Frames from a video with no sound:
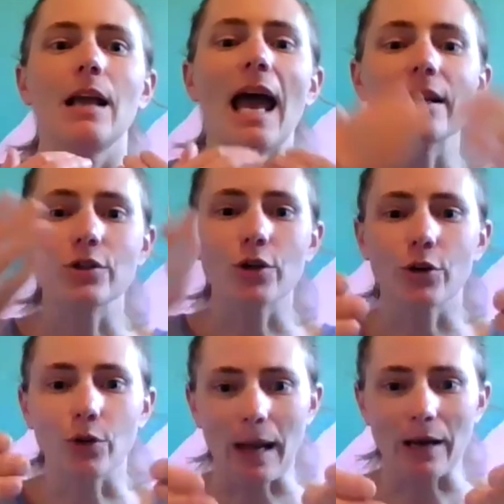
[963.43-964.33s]

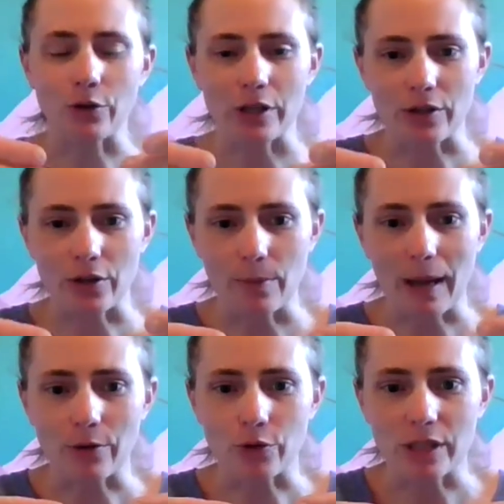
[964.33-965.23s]
External boundaries are the
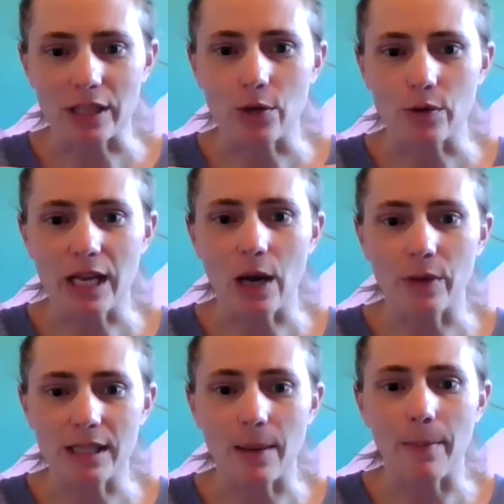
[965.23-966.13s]
boundaries that you set
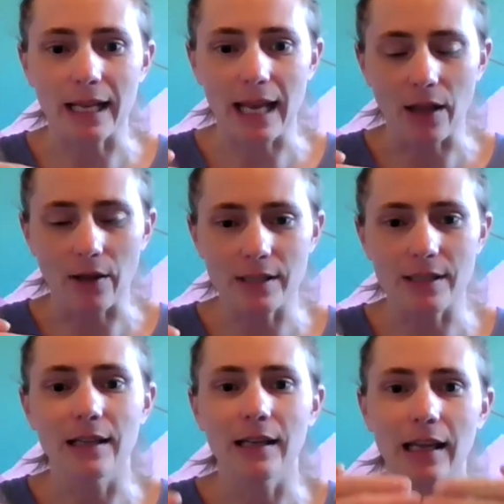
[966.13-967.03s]
with somebody
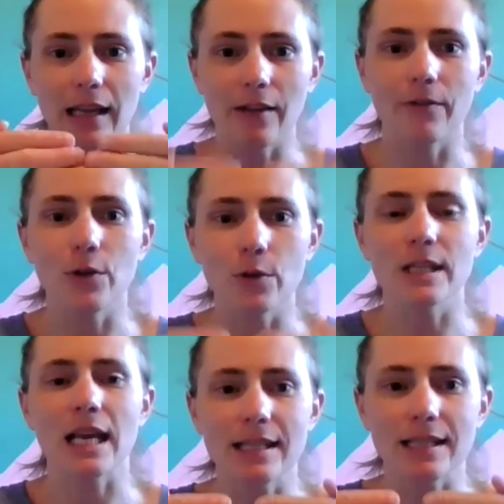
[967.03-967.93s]
else. If you
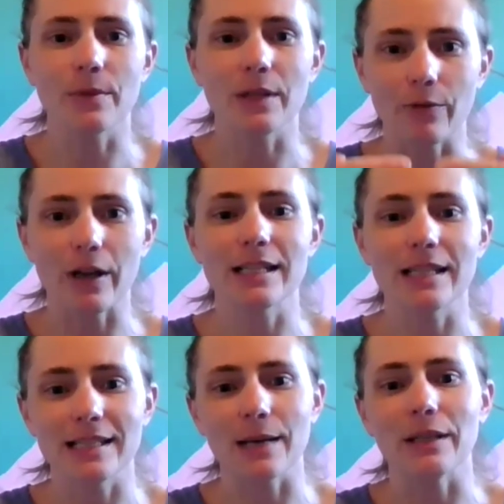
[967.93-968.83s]
say something
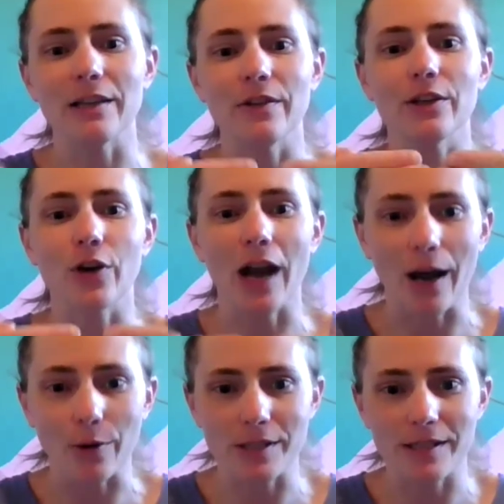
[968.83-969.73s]
racist, I'm leaving your
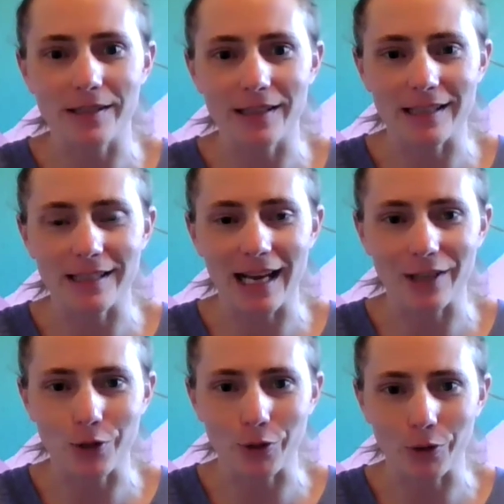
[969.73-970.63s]
house, is an
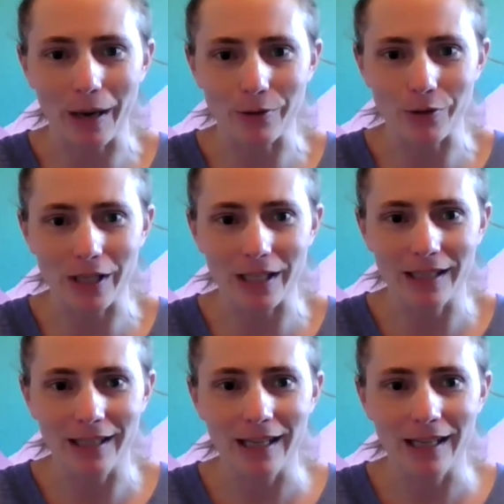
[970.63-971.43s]
external boundary.